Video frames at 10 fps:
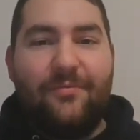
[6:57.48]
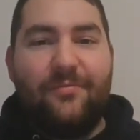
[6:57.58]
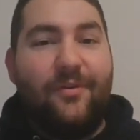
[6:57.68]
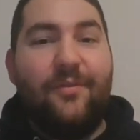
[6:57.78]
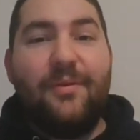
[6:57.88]

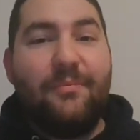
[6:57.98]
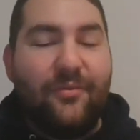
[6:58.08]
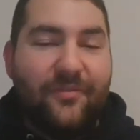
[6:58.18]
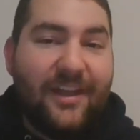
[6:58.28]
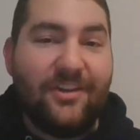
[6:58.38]
for the people
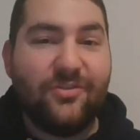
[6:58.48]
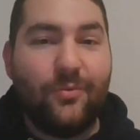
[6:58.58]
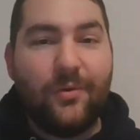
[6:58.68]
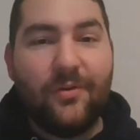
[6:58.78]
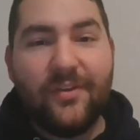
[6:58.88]
in the
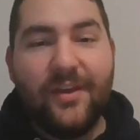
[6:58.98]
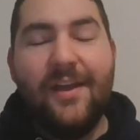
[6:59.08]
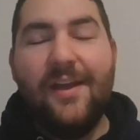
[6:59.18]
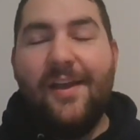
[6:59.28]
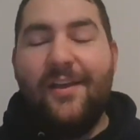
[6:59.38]
ancient world.
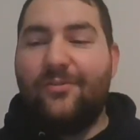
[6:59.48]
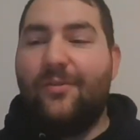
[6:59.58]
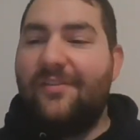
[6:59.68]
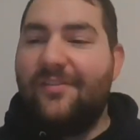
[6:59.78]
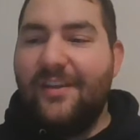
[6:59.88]
So
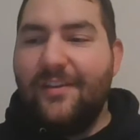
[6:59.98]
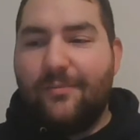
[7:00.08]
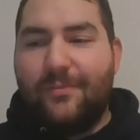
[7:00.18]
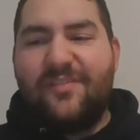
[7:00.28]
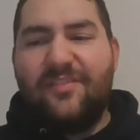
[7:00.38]
the sea is
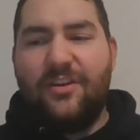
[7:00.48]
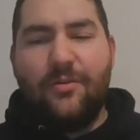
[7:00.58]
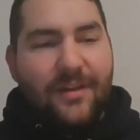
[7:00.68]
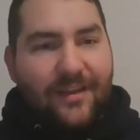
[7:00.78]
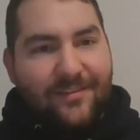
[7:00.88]

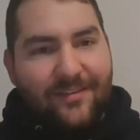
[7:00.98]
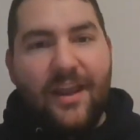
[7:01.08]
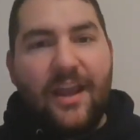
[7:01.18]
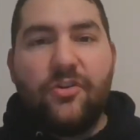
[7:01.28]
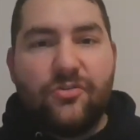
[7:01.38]
mysterious and
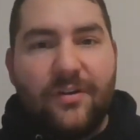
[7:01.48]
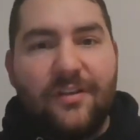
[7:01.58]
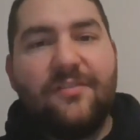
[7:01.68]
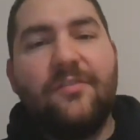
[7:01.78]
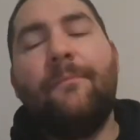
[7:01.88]

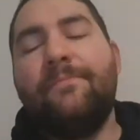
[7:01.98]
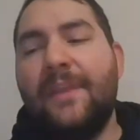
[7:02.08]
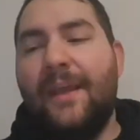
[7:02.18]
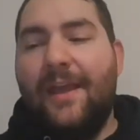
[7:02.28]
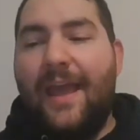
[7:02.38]
dangerous.
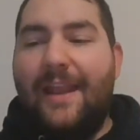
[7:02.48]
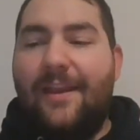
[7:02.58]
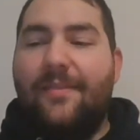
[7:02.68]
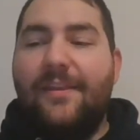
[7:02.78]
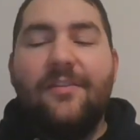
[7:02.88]
And
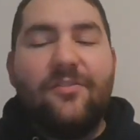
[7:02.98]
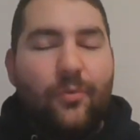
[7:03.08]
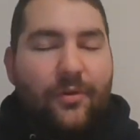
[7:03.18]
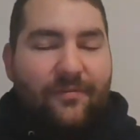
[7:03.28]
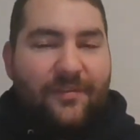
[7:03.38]
in these
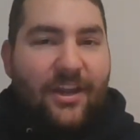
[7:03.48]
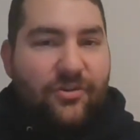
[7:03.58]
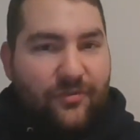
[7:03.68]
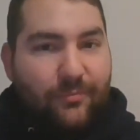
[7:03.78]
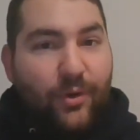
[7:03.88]
sort of
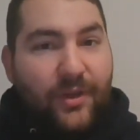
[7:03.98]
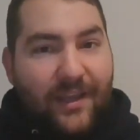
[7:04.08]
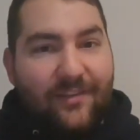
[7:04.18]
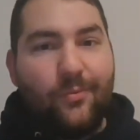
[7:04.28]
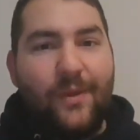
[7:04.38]
dangerous
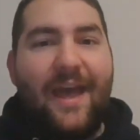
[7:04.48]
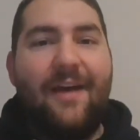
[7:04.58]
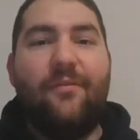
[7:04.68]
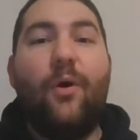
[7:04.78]
bookends, we have